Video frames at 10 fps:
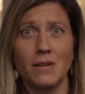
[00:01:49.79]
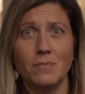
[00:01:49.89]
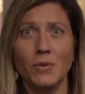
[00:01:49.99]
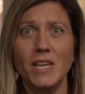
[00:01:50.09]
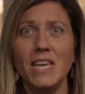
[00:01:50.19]

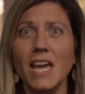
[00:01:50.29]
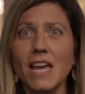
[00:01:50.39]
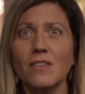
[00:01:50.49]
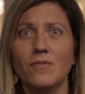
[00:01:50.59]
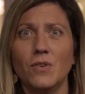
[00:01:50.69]
but we
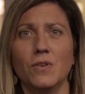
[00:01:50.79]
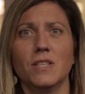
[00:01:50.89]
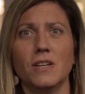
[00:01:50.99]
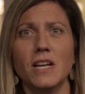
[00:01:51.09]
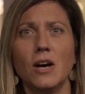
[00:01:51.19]
can
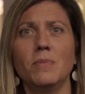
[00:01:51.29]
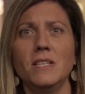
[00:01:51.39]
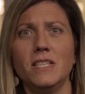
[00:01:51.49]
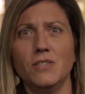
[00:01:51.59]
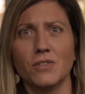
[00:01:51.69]
focus on helping
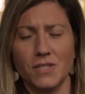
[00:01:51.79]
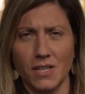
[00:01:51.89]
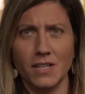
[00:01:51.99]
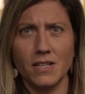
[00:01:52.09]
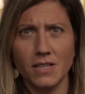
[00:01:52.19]
teachers
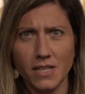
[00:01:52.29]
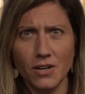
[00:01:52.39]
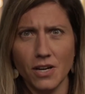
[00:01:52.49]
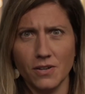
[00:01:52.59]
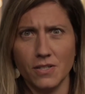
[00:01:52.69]
get a
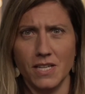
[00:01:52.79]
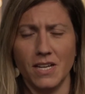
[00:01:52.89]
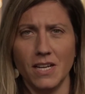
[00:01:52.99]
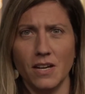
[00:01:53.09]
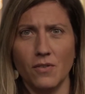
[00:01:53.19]
clear understanding